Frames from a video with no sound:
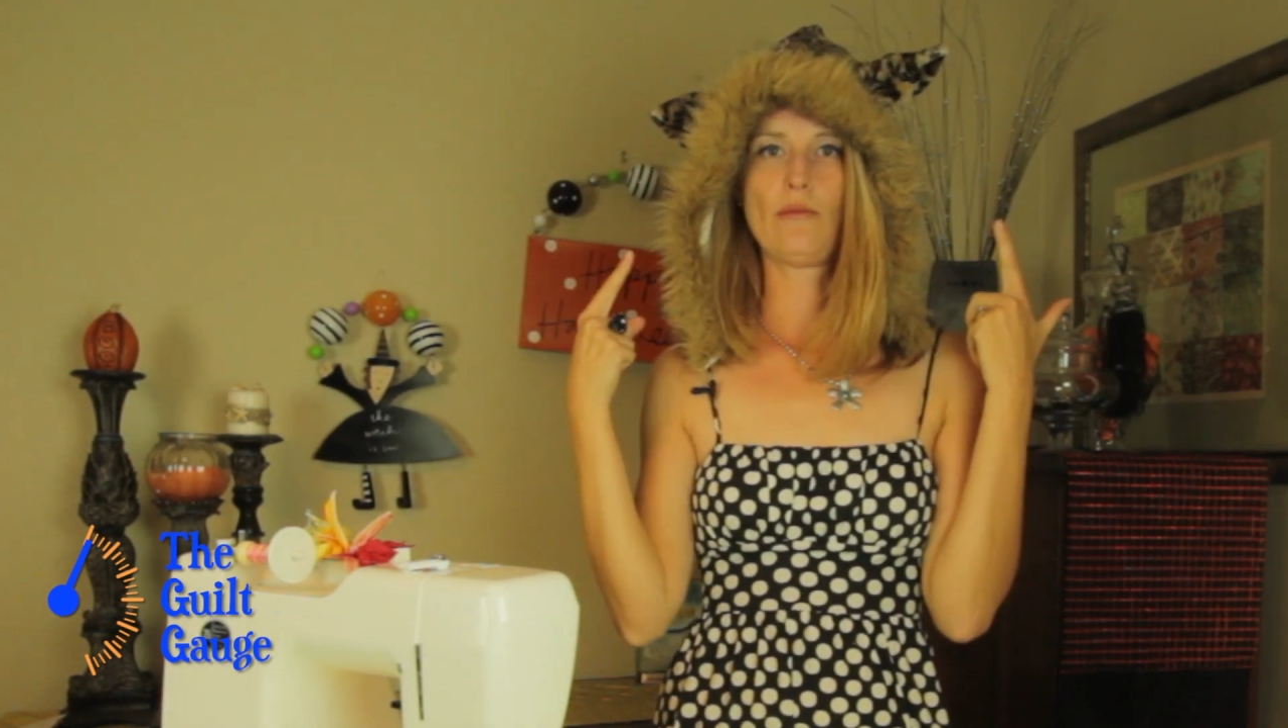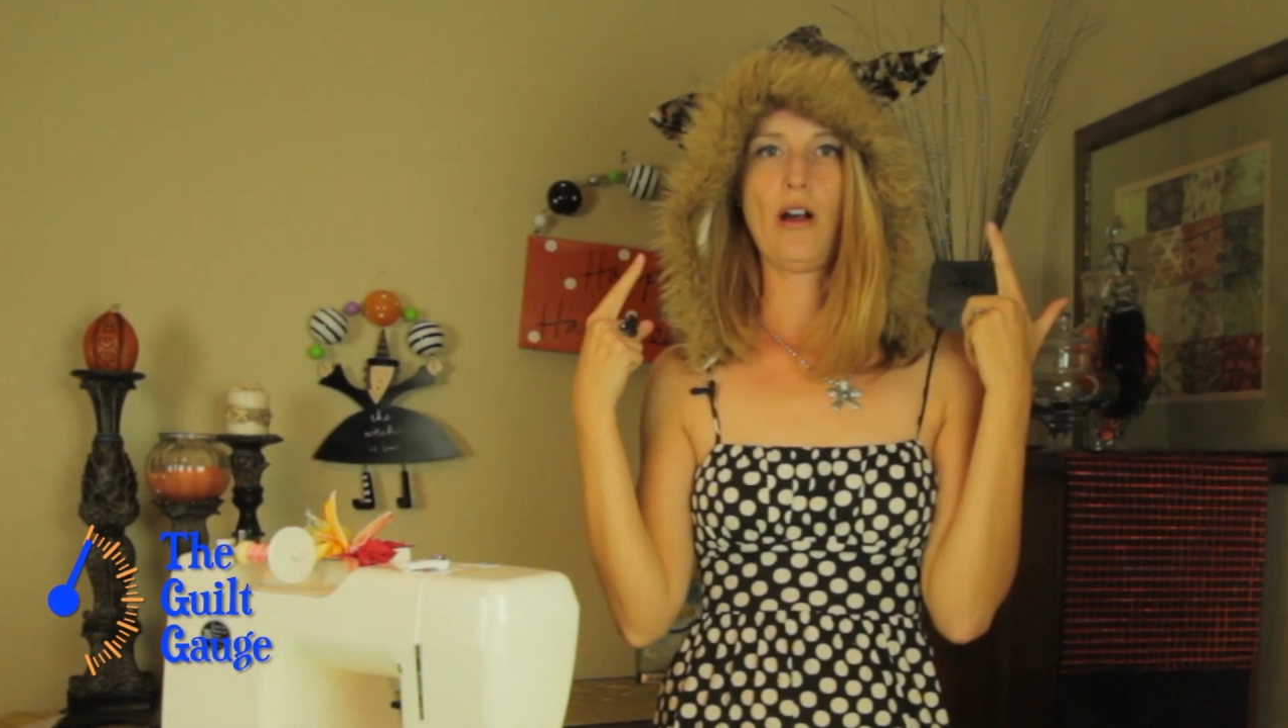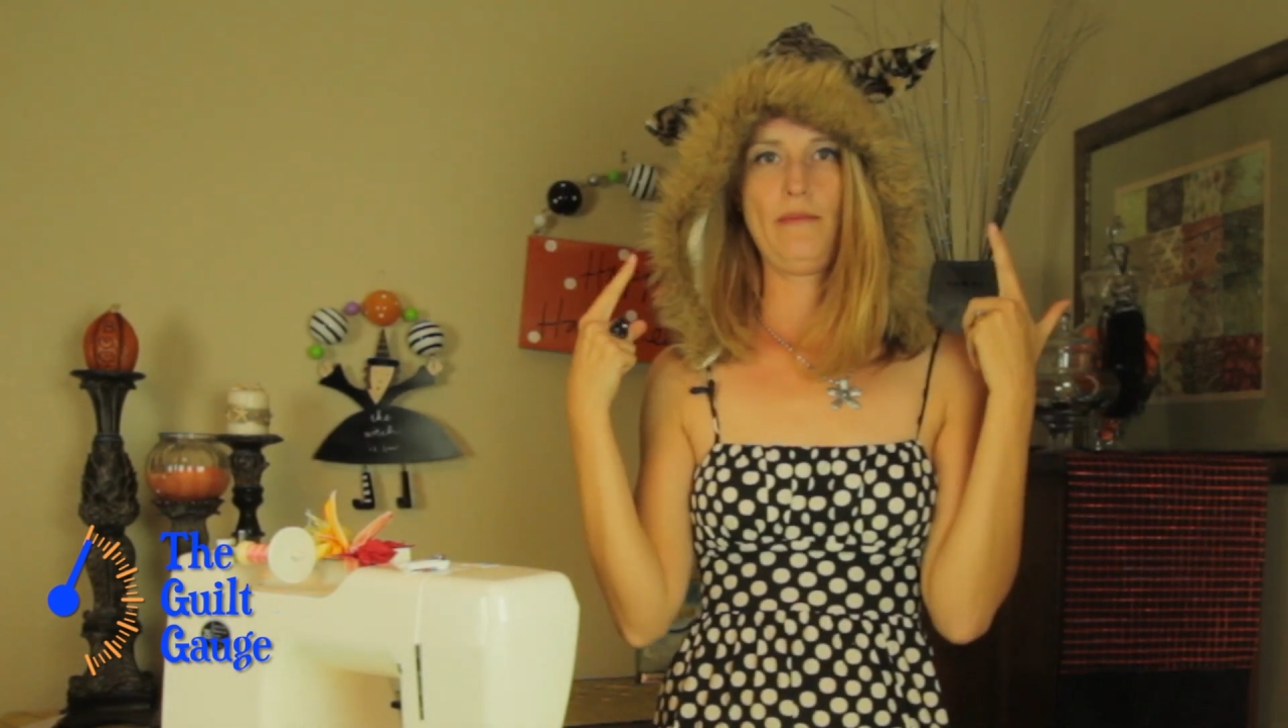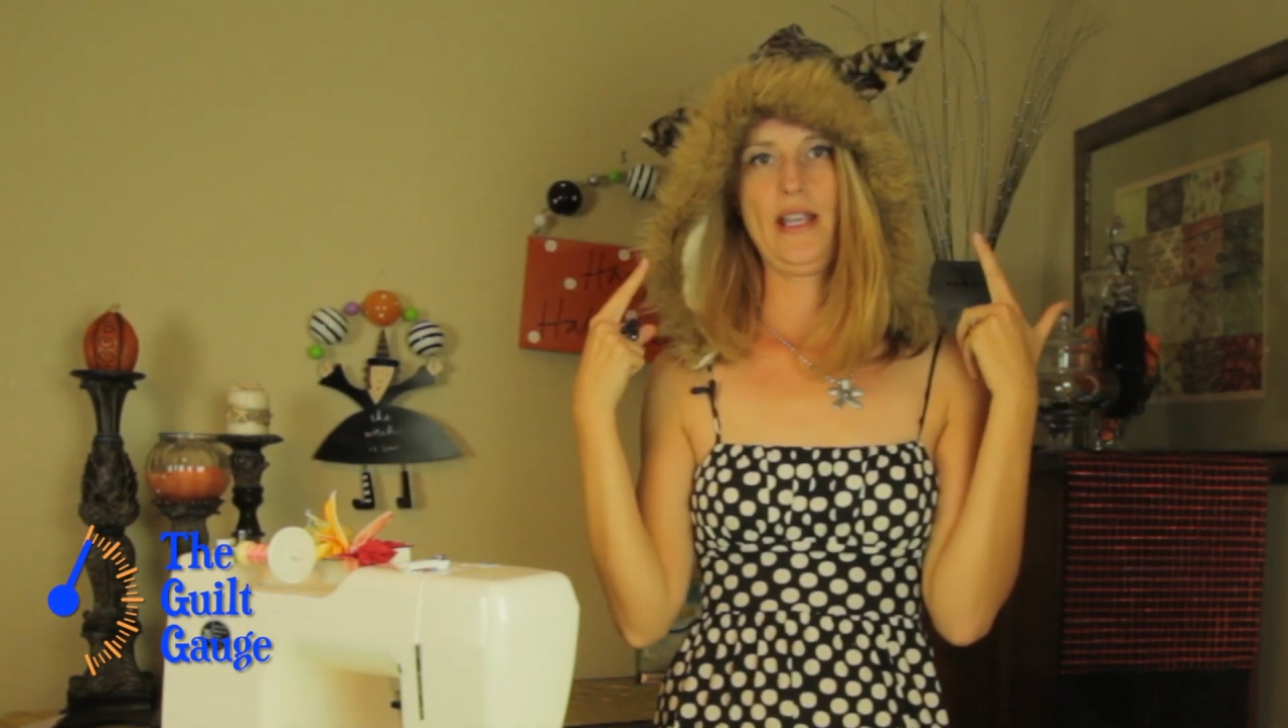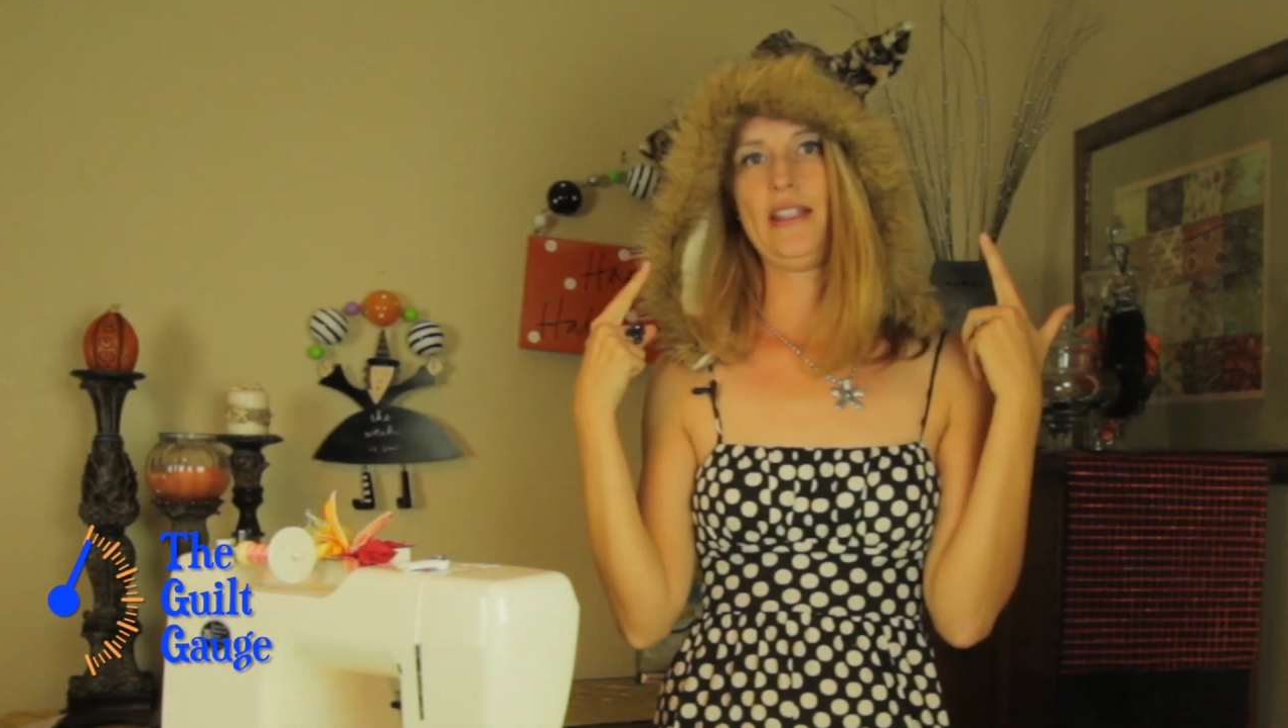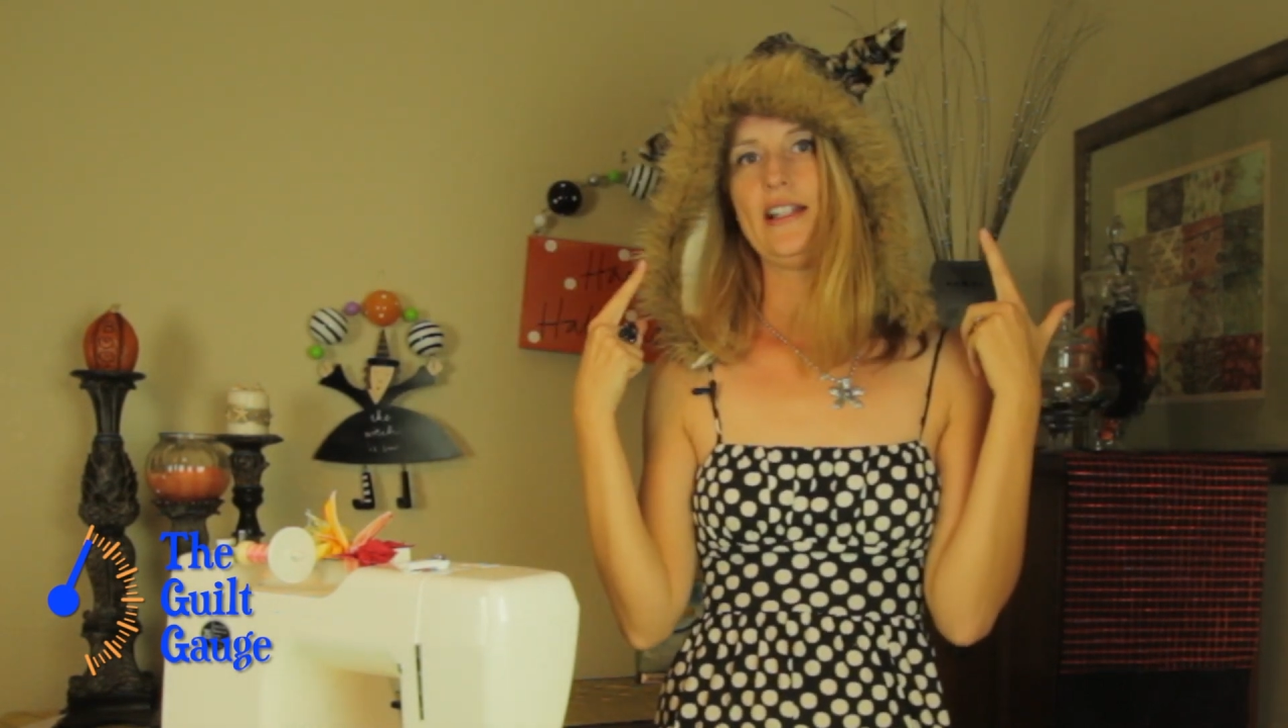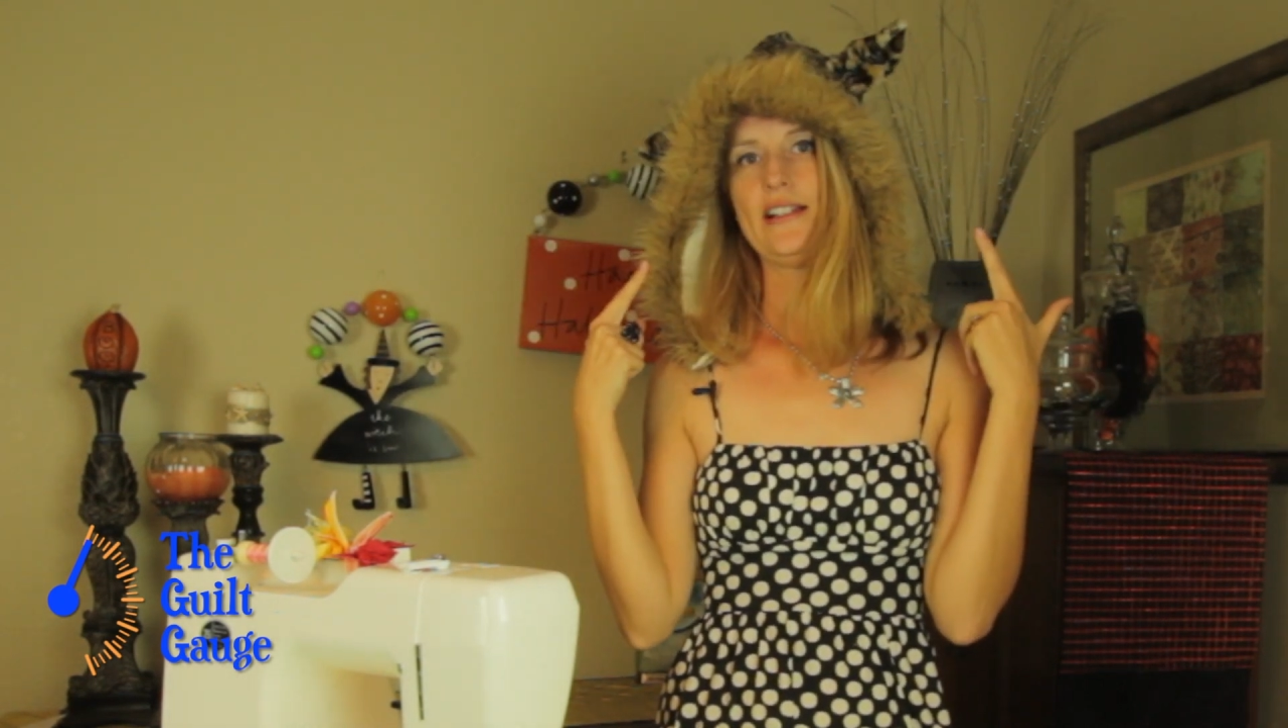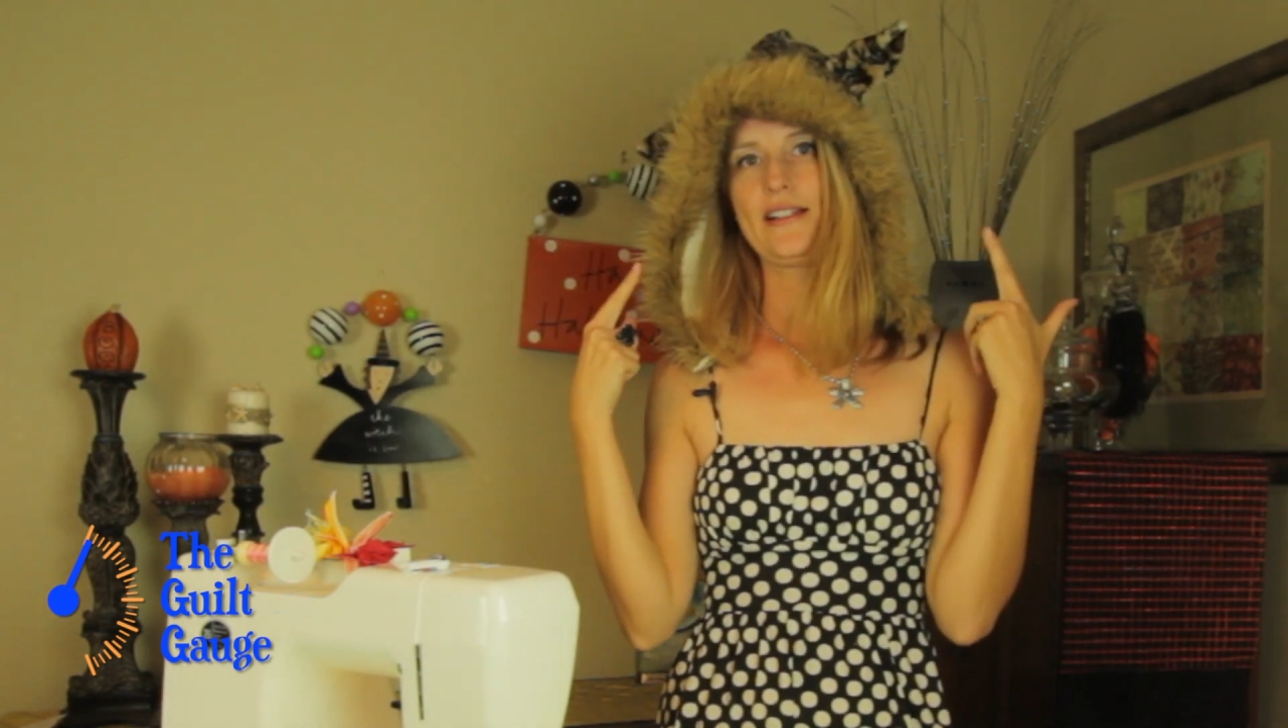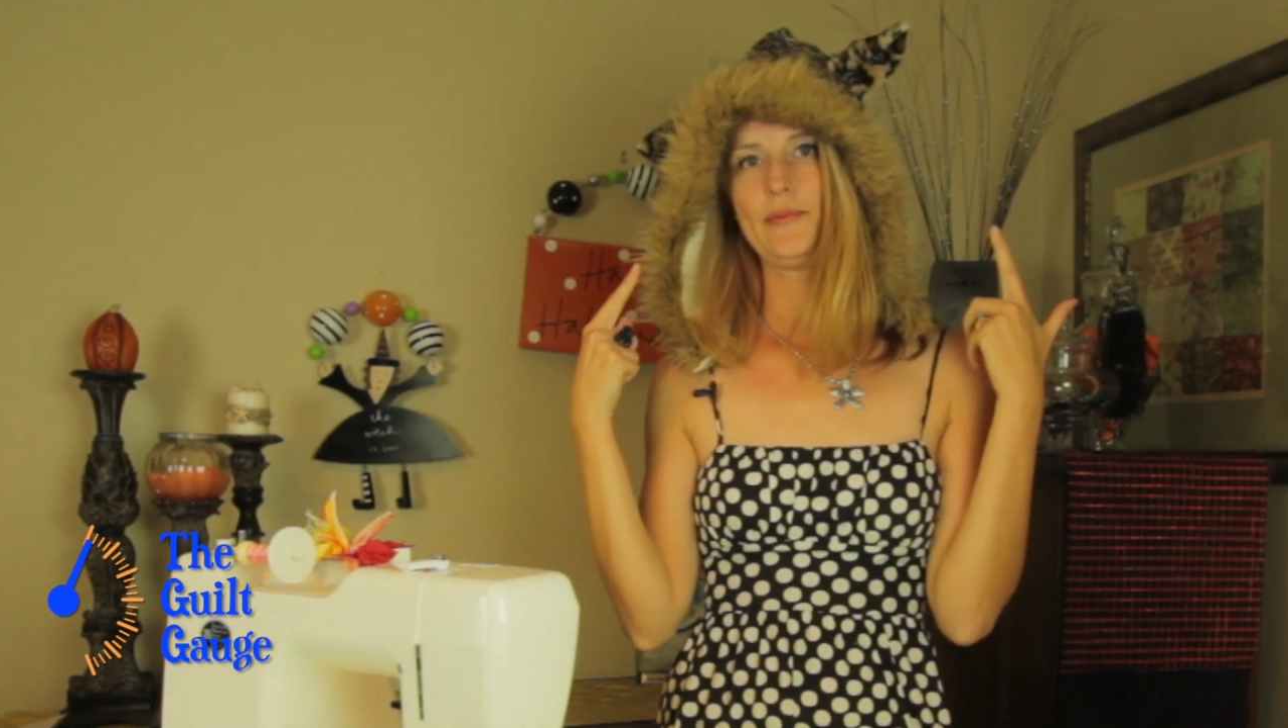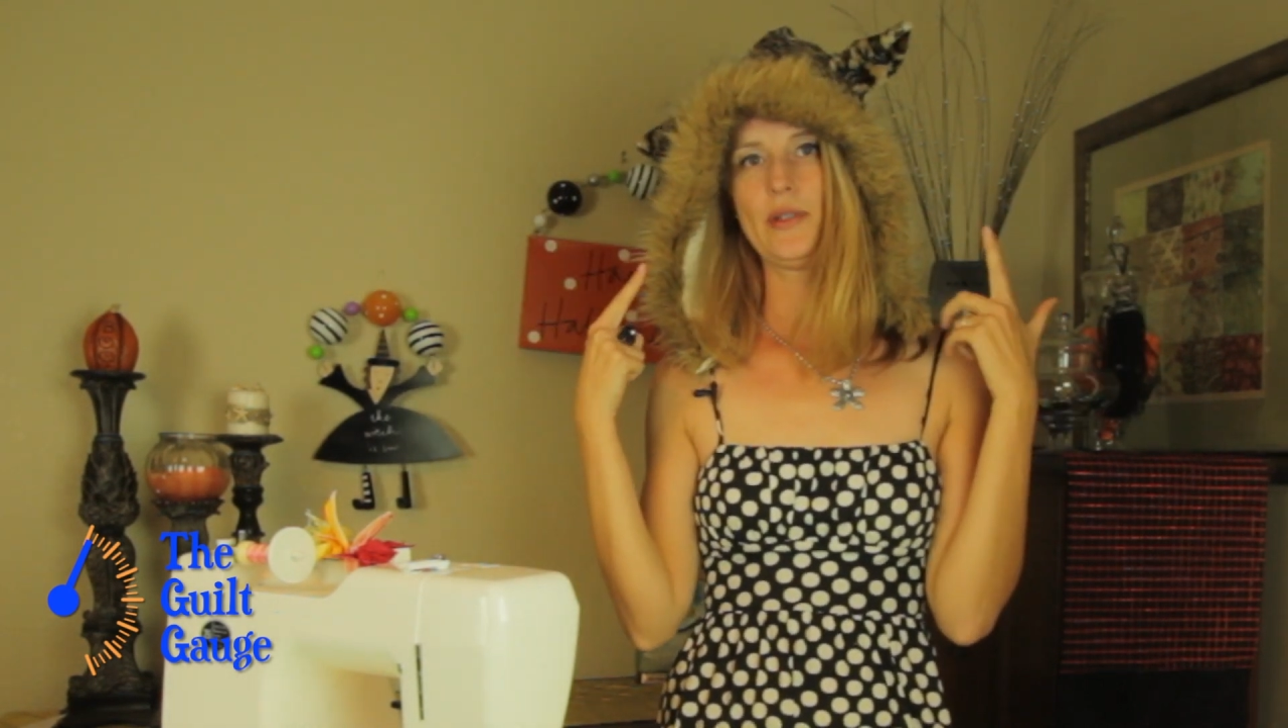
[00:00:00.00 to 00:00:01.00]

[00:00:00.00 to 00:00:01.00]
mom made this